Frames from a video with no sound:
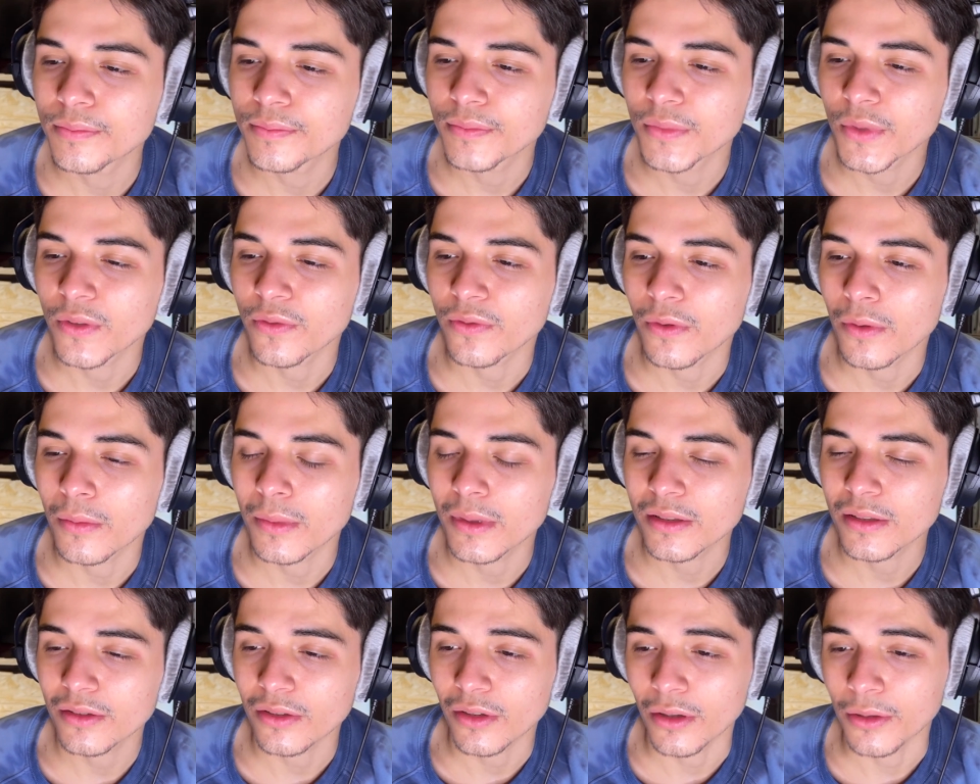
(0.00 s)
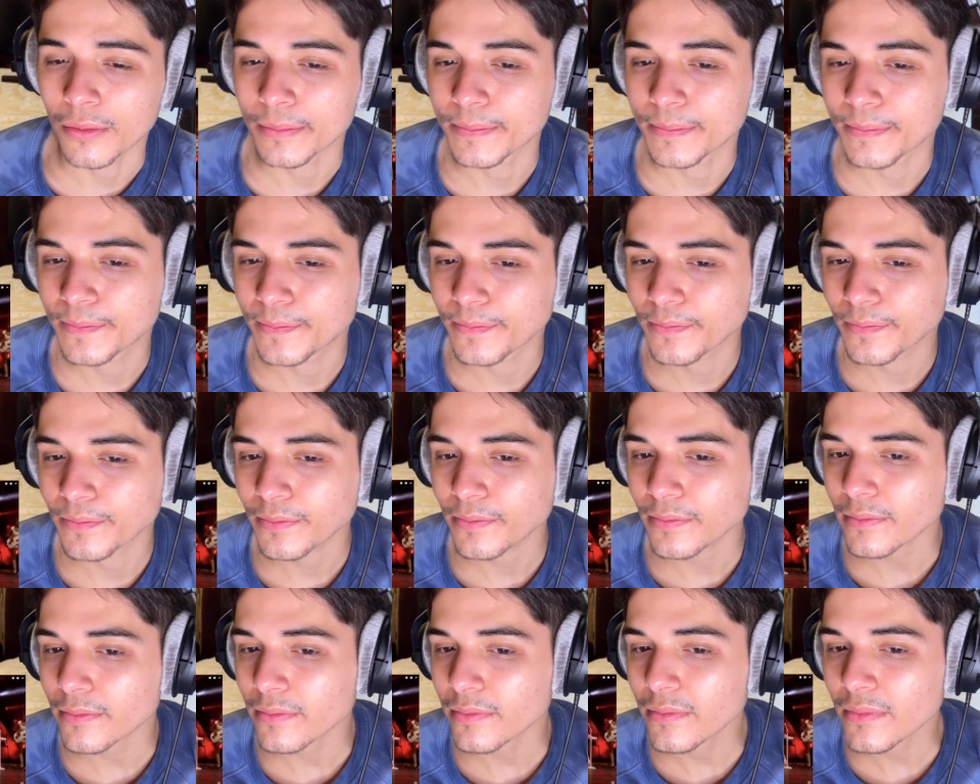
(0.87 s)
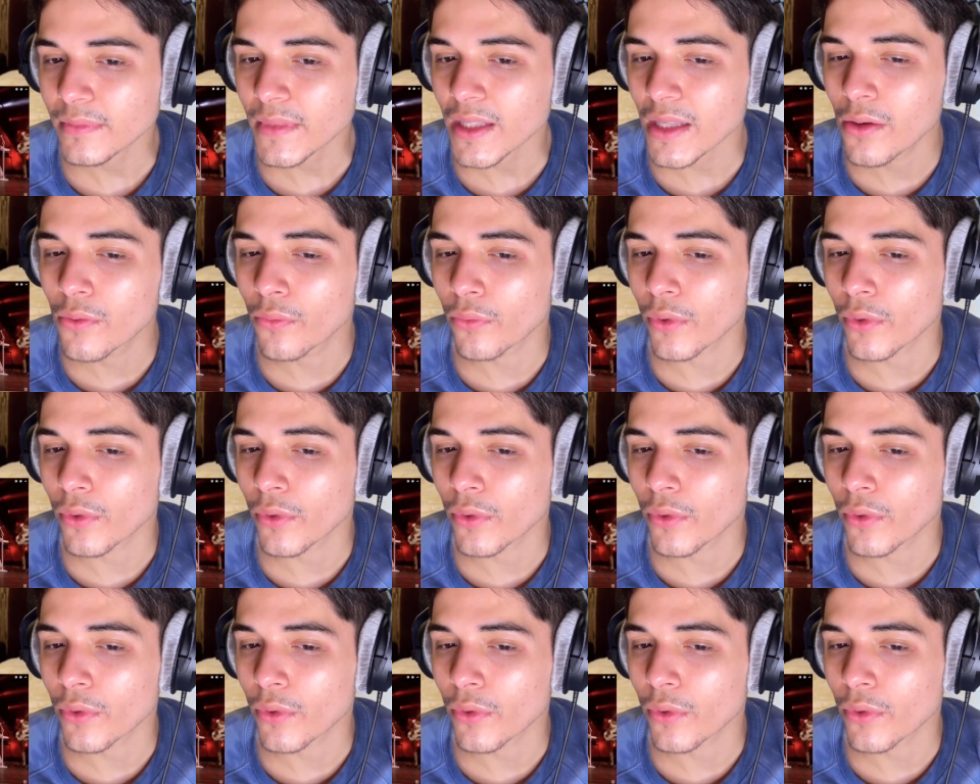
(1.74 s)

You feel me? So we